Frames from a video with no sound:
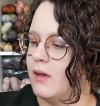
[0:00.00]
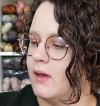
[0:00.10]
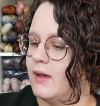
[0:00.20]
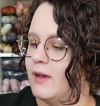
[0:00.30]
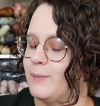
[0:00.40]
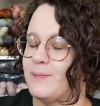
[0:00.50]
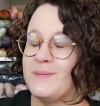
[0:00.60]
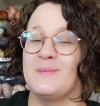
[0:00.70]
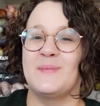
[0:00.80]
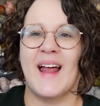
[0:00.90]

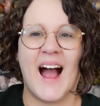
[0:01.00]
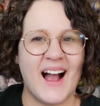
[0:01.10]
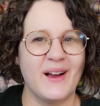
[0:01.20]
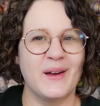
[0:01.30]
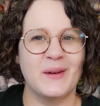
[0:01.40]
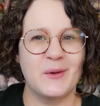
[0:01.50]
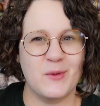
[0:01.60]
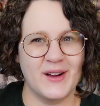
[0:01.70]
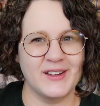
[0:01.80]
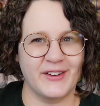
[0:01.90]
But I
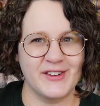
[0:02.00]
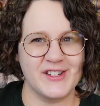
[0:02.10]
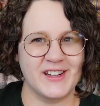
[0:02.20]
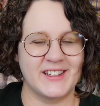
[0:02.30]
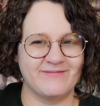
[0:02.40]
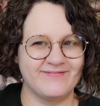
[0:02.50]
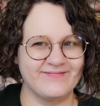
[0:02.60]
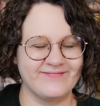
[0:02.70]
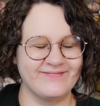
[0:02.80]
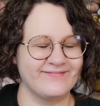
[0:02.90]
won yarn chicken.
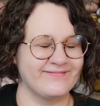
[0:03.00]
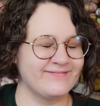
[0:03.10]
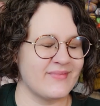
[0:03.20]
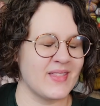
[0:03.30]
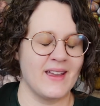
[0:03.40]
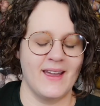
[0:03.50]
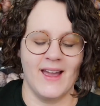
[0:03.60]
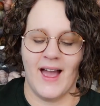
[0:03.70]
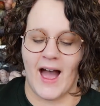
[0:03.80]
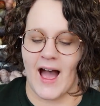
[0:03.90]

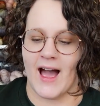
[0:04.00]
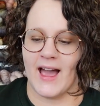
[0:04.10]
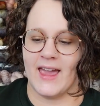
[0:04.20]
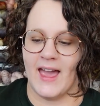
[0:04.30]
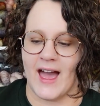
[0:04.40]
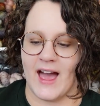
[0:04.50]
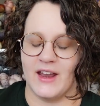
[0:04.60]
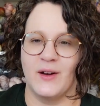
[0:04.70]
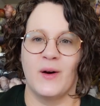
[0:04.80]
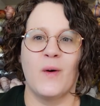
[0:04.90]
I
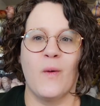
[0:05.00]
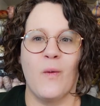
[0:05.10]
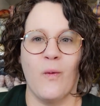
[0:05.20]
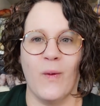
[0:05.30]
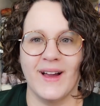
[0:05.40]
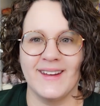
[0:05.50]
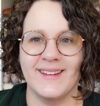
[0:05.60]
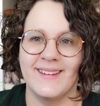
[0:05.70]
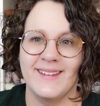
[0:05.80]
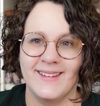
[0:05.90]
had
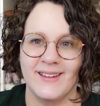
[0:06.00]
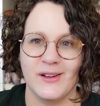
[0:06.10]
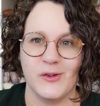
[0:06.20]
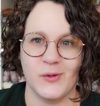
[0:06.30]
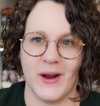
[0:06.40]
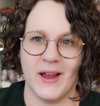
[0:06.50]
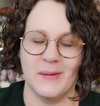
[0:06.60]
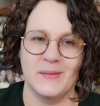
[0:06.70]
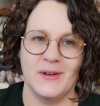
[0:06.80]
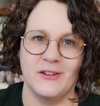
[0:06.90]
1
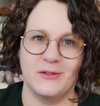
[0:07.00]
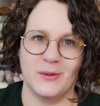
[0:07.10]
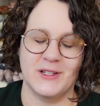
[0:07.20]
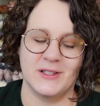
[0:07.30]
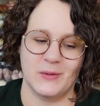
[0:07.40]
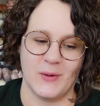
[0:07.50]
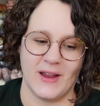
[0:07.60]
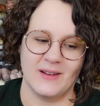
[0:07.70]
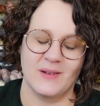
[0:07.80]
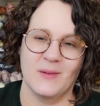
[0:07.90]
gram of worsted
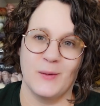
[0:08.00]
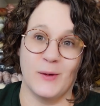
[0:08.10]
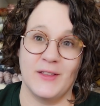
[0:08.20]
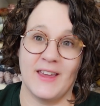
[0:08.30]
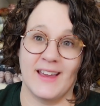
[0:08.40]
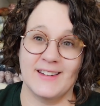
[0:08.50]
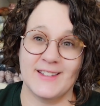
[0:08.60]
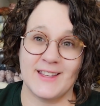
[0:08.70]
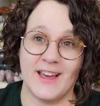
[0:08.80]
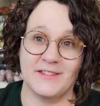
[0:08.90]
weight wool of the
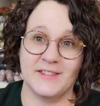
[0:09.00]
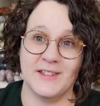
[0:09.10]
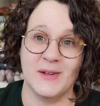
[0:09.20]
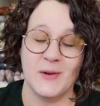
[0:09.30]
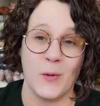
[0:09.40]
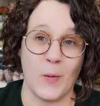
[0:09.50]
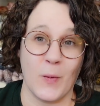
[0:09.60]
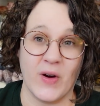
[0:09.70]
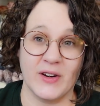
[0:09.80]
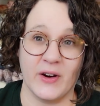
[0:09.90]
Andes left.
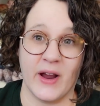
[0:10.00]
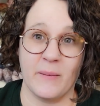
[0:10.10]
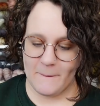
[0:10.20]
1 gram.